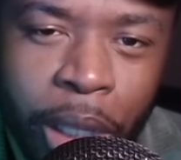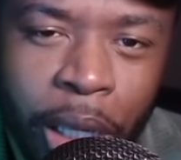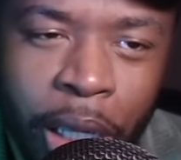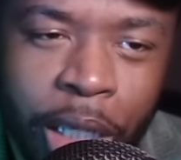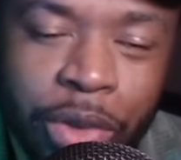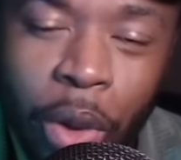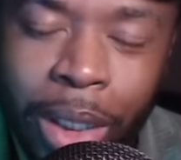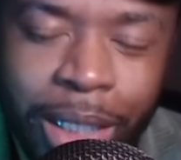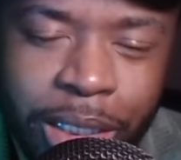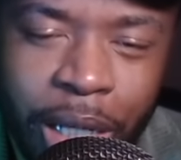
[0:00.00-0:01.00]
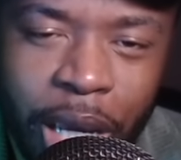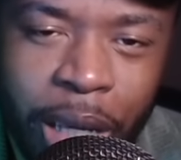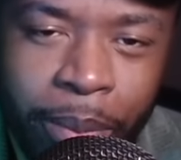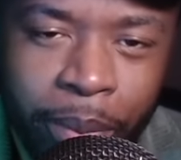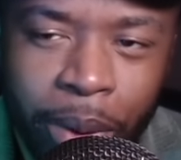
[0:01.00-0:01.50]
he's on the
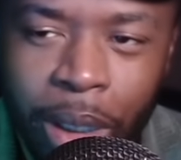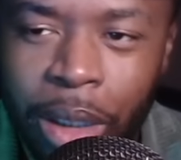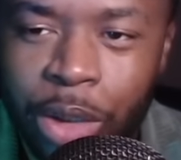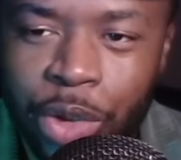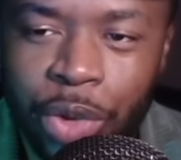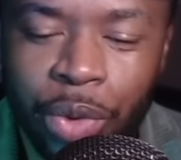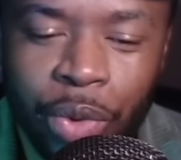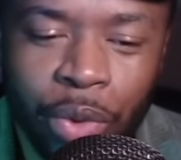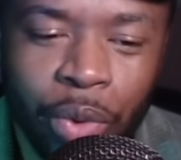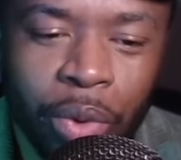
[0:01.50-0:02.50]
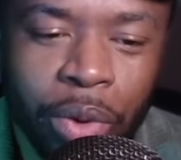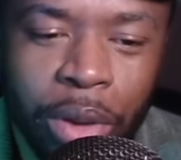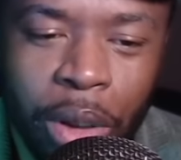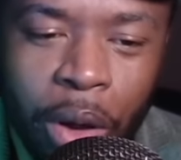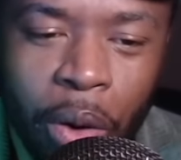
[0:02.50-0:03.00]
team to,
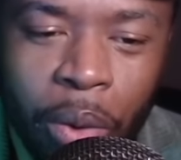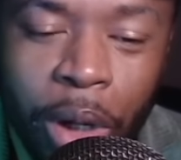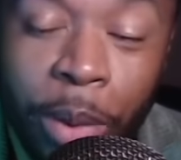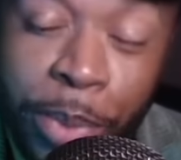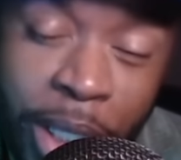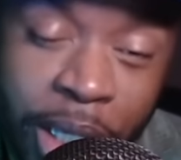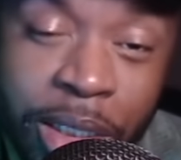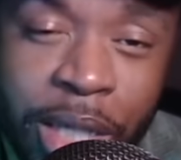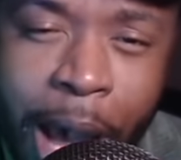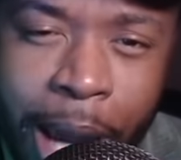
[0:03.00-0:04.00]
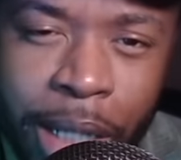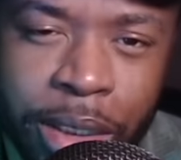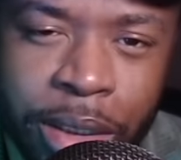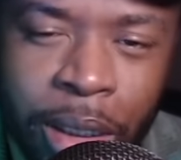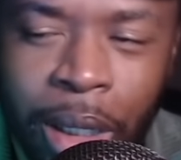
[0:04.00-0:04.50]
appease
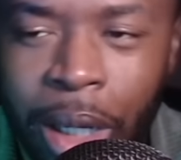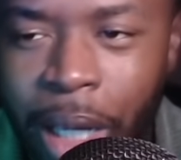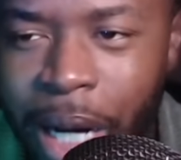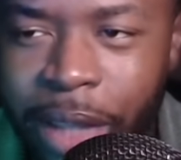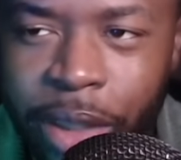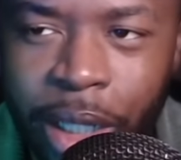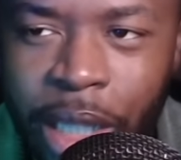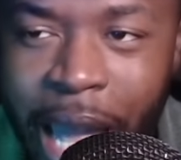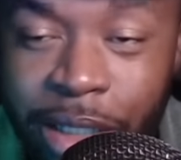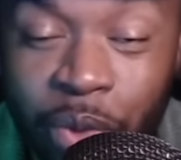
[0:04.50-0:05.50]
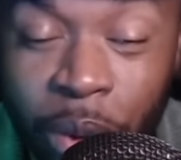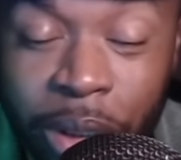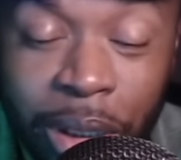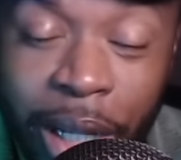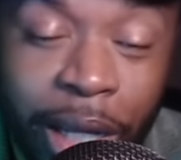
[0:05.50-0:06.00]
Giannis. And I think that's what
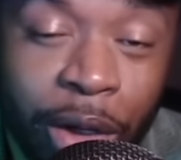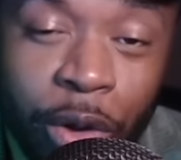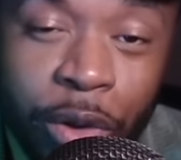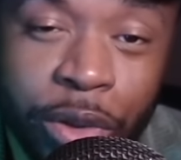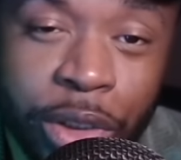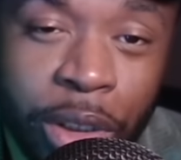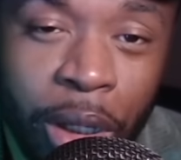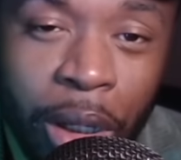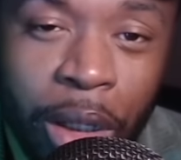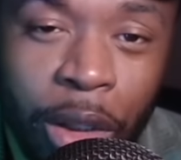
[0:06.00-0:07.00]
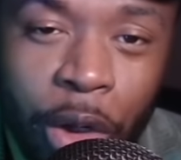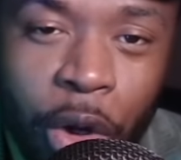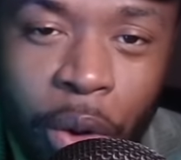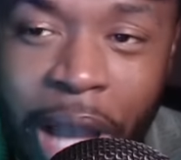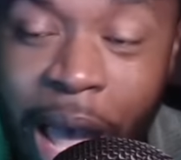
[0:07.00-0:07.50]
the Lakers,
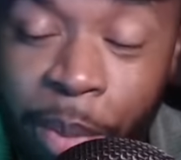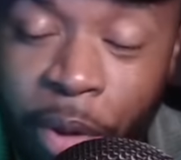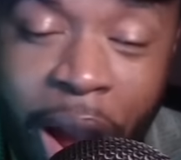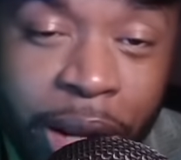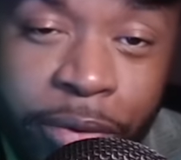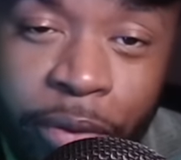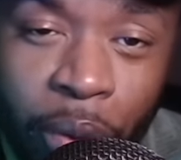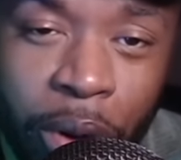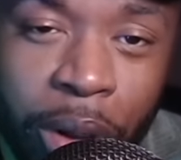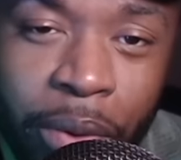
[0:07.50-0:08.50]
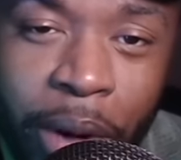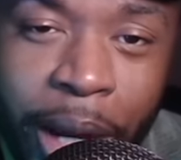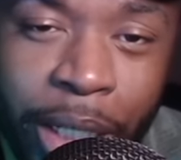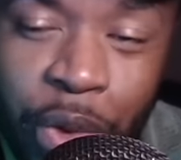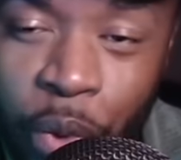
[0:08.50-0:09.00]
got Bronny for,
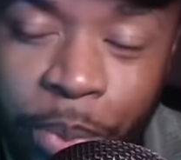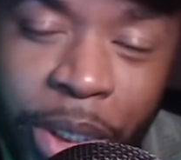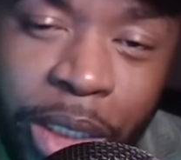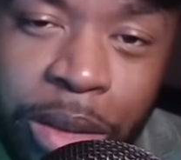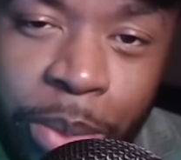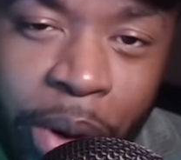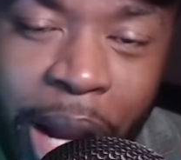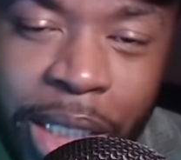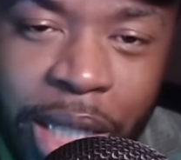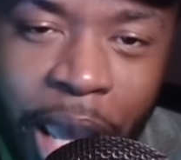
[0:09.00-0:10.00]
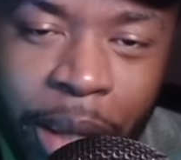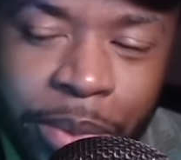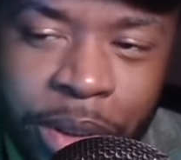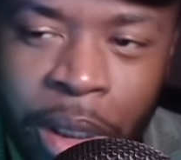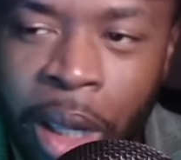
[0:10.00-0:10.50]
right? To appease LeBron
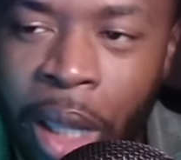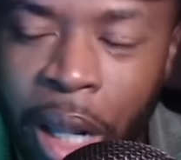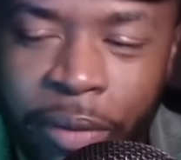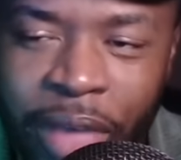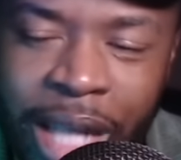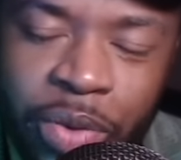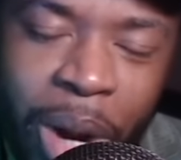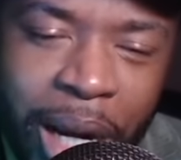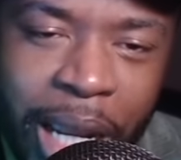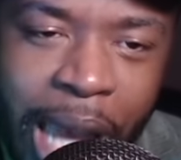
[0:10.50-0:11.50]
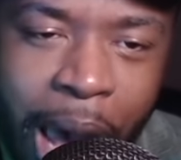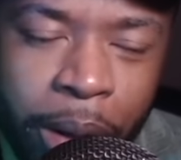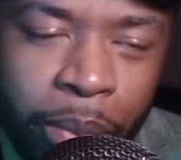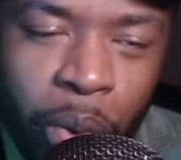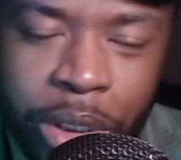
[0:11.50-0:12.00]
James. And if that's why they got
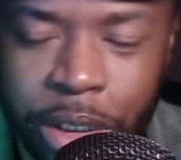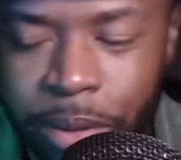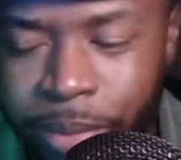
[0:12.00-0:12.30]
him, which